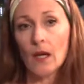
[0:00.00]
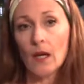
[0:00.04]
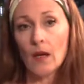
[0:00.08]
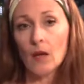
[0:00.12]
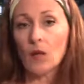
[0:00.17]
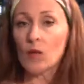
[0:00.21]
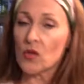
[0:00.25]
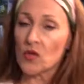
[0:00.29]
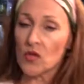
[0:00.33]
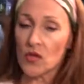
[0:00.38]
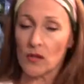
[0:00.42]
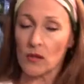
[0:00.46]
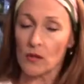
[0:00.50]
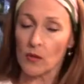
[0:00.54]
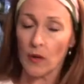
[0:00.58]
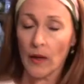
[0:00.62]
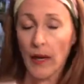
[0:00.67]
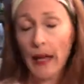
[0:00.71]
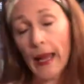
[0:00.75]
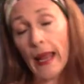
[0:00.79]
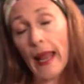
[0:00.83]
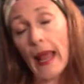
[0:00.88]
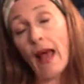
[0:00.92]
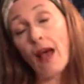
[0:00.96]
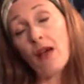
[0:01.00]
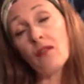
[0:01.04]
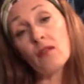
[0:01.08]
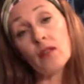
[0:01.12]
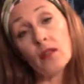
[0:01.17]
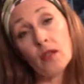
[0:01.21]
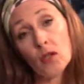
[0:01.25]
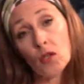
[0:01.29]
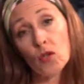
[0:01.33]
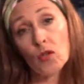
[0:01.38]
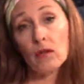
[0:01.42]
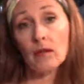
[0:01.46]
which is what I have,
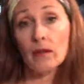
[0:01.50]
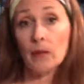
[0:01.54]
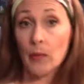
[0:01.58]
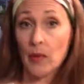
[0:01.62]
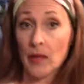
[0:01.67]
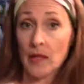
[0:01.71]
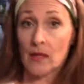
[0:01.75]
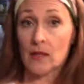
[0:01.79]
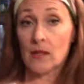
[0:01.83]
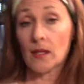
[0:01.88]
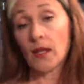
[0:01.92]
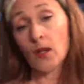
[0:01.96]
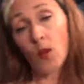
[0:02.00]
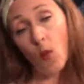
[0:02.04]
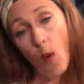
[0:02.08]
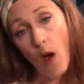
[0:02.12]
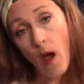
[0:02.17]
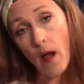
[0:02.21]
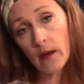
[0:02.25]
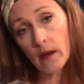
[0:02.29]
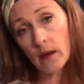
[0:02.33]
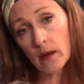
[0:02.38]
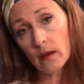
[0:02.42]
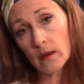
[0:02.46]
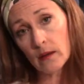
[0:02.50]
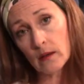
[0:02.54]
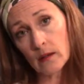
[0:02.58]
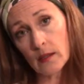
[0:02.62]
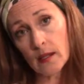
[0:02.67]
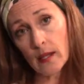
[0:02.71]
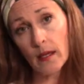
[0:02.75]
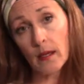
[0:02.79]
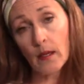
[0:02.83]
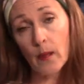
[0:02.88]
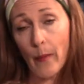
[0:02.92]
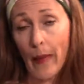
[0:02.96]
and then you're replacing the water
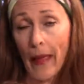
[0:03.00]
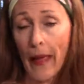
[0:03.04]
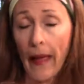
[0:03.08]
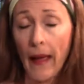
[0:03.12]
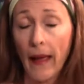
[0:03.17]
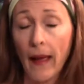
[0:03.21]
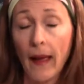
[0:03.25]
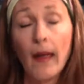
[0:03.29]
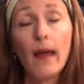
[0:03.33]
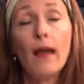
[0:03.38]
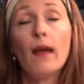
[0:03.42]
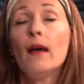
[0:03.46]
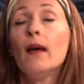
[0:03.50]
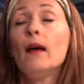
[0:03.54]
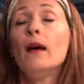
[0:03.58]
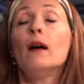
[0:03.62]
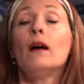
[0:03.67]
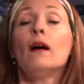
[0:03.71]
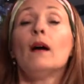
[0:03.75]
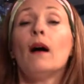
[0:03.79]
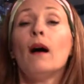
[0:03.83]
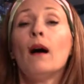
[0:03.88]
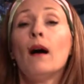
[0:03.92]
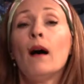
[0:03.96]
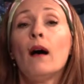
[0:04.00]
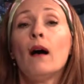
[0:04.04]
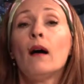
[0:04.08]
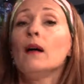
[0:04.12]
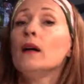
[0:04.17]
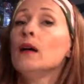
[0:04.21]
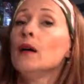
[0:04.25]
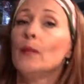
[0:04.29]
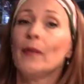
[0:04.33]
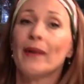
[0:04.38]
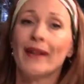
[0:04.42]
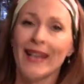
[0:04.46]
instead of the bag.
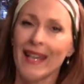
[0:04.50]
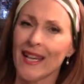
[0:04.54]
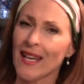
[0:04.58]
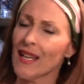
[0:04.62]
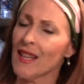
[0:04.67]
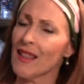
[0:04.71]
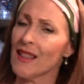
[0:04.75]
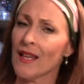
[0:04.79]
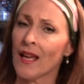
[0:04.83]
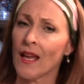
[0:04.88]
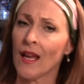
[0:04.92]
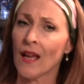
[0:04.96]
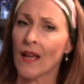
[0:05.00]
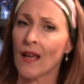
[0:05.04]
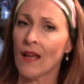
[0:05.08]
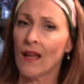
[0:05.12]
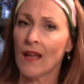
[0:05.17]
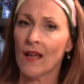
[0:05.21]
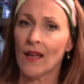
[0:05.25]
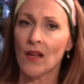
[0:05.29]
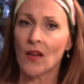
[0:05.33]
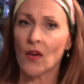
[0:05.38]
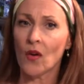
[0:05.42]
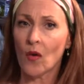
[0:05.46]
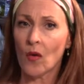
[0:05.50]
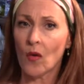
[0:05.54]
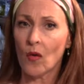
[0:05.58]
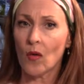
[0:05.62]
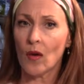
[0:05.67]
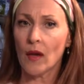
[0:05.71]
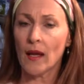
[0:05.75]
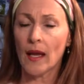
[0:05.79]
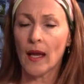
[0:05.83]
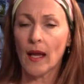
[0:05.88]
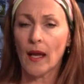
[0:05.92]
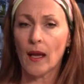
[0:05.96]
But anything, you know,
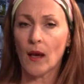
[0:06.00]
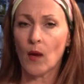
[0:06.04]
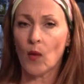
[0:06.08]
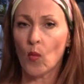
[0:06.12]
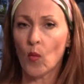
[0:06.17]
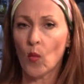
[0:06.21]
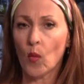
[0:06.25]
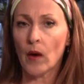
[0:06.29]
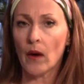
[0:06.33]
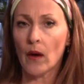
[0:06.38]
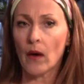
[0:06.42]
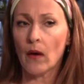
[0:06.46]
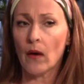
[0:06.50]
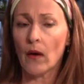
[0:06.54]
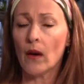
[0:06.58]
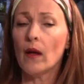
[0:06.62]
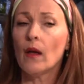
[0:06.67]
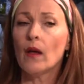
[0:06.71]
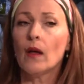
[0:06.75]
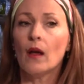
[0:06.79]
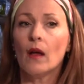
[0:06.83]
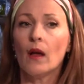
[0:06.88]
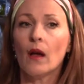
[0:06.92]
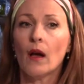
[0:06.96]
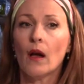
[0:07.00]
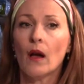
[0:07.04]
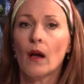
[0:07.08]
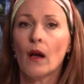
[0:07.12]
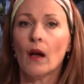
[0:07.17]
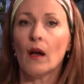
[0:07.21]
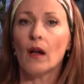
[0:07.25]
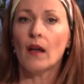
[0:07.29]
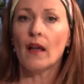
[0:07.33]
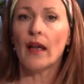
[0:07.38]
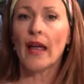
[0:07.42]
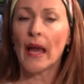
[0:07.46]
again, where
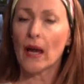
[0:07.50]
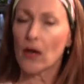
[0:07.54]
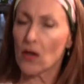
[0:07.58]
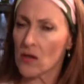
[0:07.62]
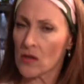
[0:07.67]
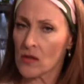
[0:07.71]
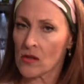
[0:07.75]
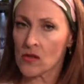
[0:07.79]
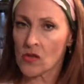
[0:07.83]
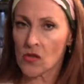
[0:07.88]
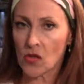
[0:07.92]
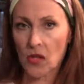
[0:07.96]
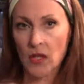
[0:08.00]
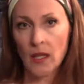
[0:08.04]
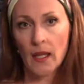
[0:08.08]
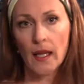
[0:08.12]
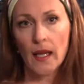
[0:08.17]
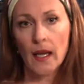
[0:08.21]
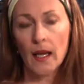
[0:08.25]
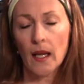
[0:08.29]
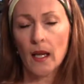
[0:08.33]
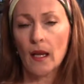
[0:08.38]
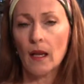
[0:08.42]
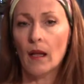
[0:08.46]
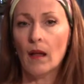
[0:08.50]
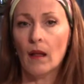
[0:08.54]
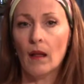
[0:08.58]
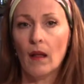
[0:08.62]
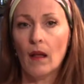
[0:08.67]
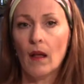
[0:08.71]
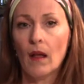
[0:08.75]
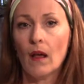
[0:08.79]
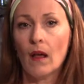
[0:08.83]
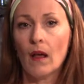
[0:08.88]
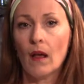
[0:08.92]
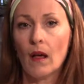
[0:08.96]
air is circulated,
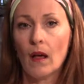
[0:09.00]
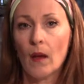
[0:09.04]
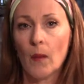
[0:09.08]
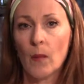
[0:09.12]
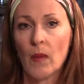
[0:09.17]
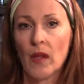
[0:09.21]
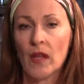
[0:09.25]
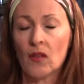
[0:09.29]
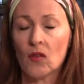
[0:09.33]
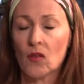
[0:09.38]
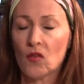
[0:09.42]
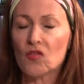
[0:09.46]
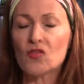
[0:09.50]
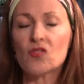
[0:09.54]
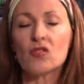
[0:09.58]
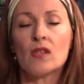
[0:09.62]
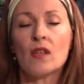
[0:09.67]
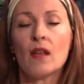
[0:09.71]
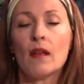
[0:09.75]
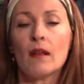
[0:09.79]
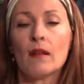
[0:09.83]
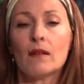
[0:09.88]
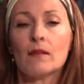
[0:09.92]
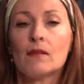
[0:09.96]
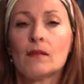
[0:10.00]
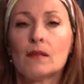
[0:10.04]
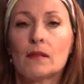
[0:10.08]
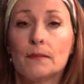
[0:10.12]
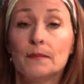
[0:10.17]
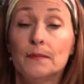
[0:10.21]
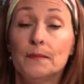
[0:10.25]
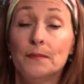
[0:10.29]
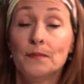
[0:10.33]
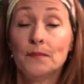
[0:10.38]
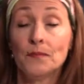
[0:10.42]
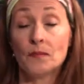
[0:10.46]
and those things,
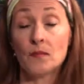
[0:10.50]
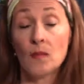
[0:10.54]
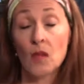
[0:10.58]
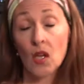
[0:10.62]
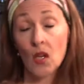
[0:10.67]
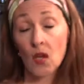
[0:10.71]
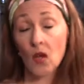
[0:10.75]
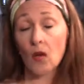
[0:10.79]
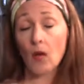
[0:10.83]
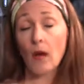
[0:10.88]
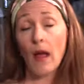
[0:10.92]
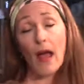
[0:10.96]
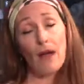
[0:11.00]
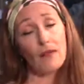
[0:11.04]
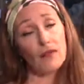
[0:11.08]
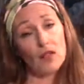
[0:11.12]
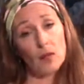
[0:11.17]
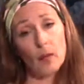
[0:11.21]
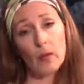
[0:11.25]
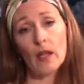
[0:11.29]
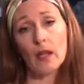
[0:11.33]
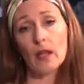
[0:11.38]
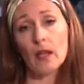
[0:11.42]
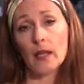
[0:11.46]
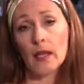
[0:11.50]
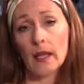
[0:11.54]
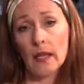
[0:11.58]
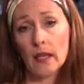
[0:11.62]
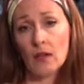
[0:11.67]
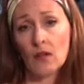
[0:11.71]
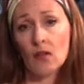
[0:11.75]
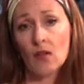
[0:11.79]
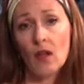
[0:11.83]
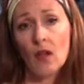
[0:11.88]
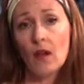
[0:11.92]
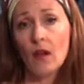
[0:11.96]
you know, have to be cleaned